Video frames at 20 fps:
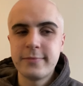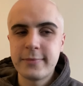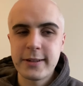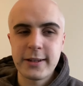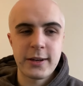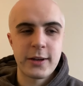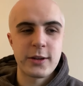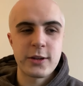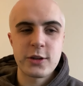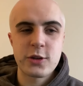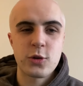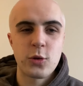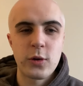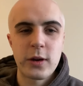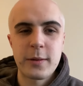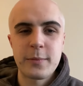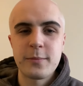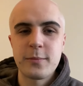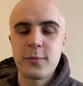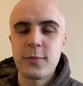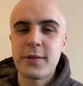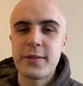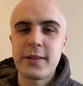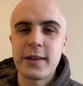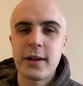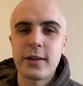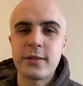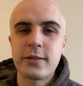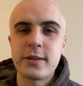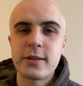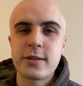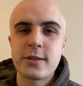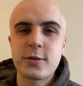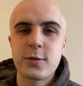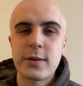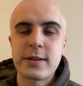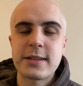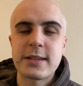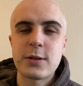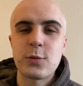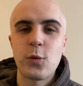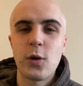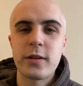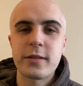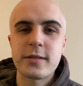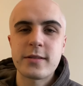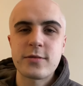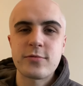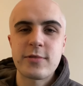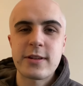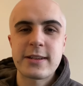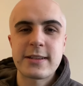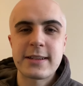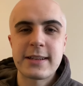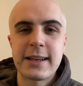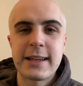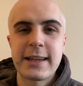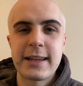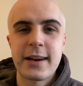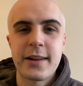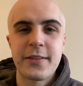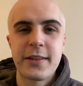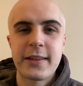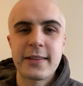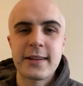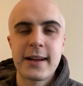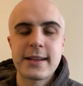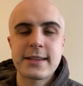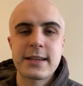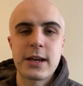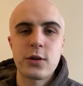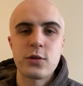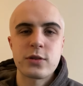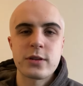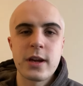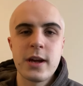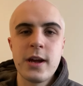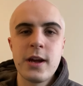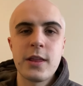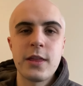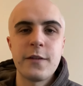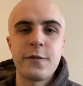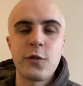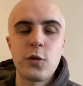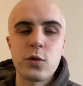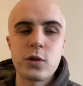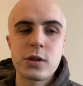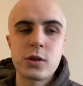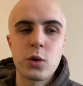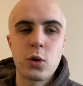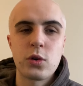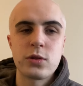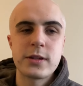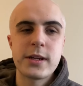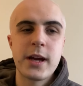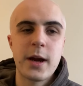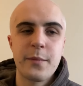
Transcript: You know, you saw him with the under-21s recently, and I think that tells the full story.